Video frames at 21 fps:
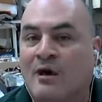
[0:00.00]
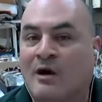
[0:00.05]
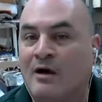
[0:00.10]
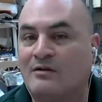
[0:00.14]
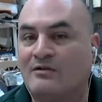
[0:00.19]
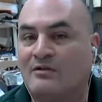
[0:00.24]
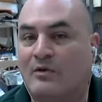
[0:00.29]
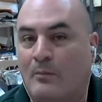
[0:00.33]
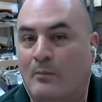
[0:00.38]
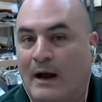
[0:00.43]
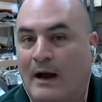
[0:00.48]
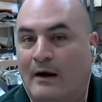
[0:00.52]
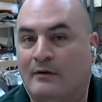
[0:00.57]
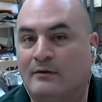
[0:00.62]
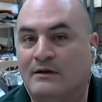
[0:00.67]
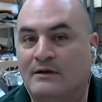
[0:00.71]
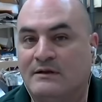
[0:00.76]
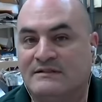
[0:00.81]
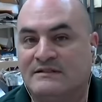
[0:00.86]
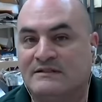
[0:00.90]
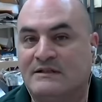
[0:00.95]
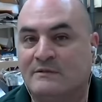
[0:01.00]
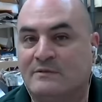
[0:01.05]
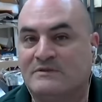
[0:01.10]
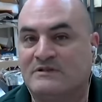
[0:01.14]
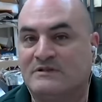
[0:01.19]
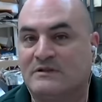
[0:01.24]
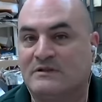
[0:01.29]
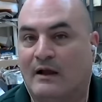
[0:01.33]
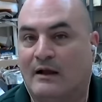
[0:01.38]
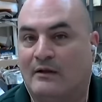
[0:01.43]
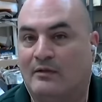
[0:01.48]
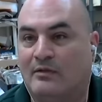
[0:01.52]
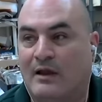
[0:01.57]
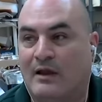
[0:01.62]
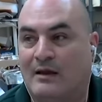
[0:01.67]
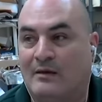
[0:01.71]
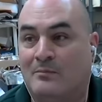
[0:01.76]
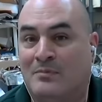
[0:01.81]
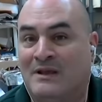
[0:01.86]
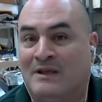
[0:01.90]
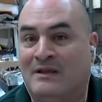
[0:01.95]
Was it always there?
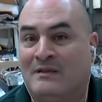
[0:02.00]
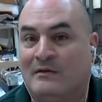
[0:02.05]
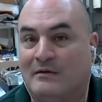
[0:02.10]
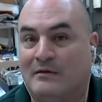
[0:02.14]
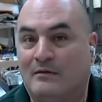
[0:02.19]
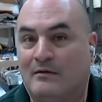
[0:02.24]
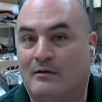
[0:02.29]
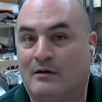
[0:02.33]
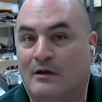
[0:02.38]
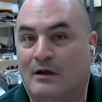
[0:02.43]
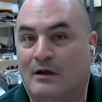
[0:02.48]
You know,